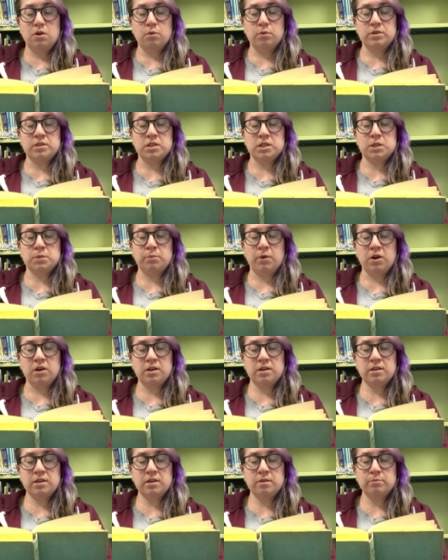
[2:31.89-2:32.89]
was a
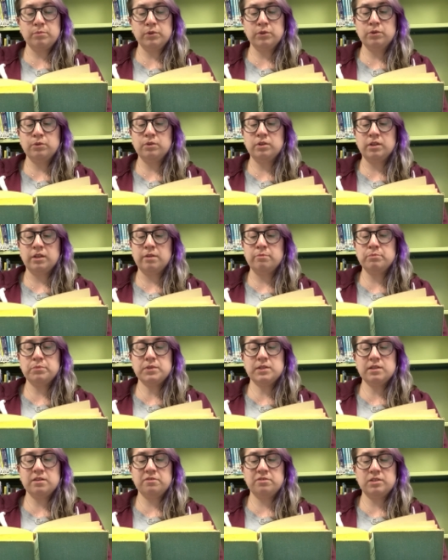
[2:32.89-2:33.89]
sparkling blue
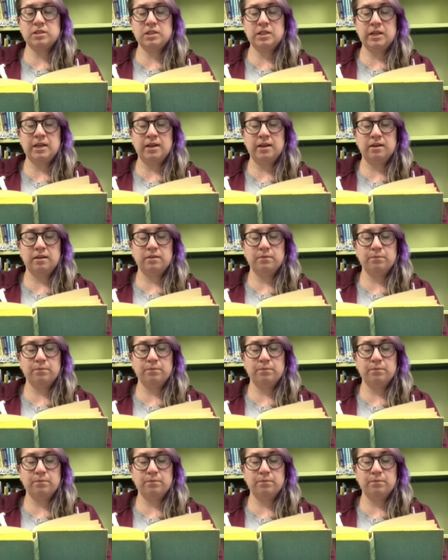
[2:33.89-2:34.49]
glimpse of sea.